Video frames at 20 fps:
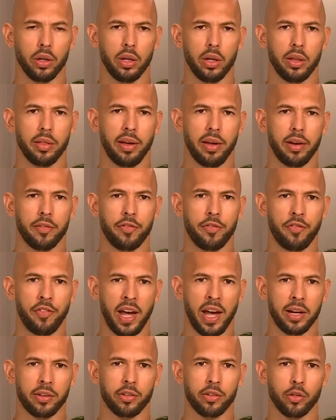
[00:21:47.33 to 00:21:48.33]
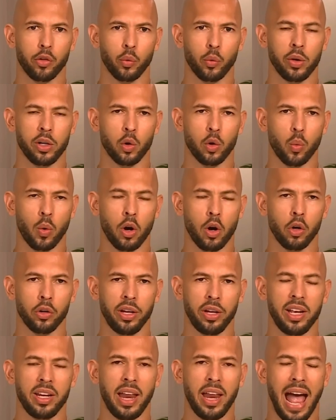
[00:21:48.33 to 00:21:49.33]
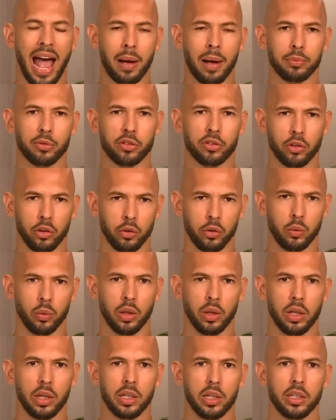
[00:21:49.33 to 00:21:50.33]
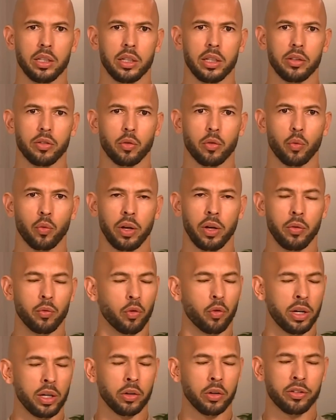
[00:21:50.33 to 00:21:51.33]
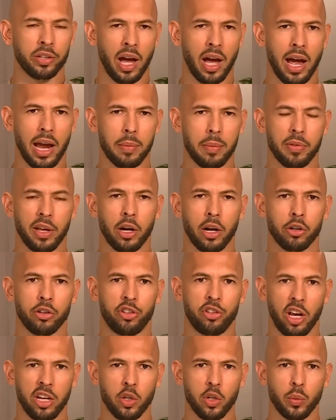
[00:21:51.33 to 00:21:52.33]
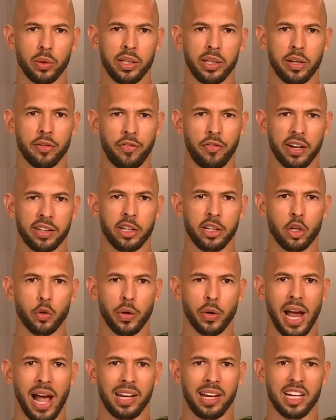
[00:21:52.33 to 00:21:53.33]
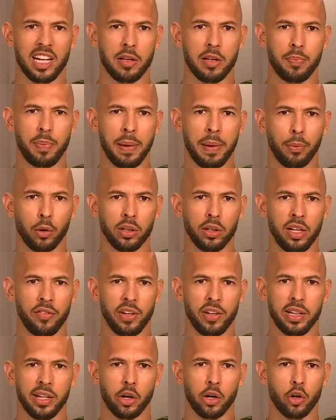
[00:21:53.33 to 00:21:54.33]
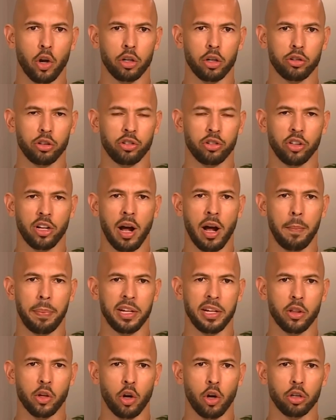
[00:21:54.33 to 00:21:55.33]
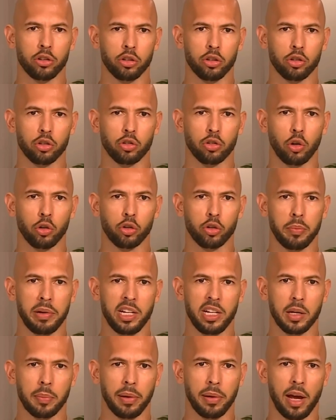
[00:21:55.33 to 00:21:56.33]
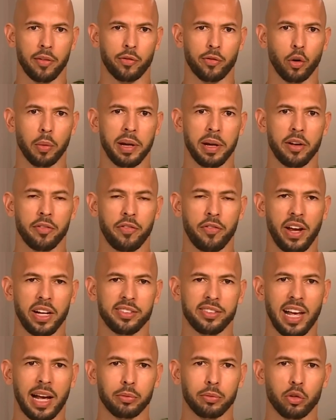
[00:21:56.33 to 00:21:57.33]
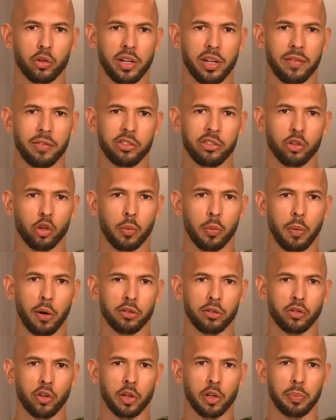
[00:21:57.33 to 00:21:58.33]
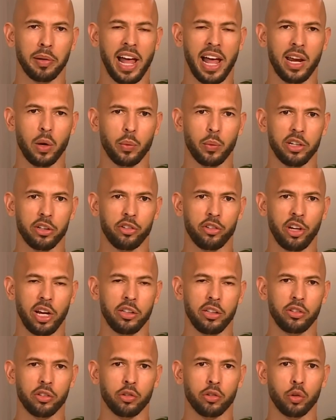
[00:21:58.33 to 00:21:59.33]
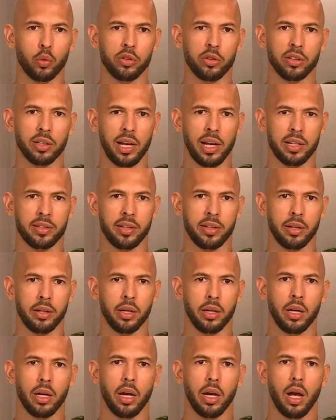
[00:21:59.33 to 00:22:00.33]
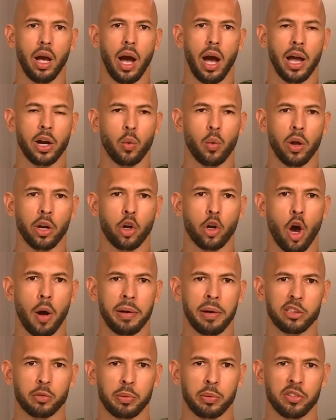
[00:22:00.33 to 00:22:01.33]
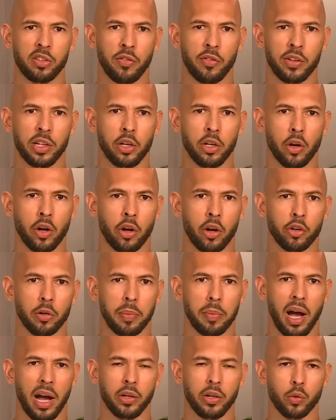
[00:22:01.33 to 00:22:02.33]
They affect the real world in absolute, in real time. They are genuinely affecting the reality people live in. They are not just a company. They're not just a social media platform. It affects absolutely every single person on the planet when it changes who is elected. I don't want to comment specifically on Hunter Biden or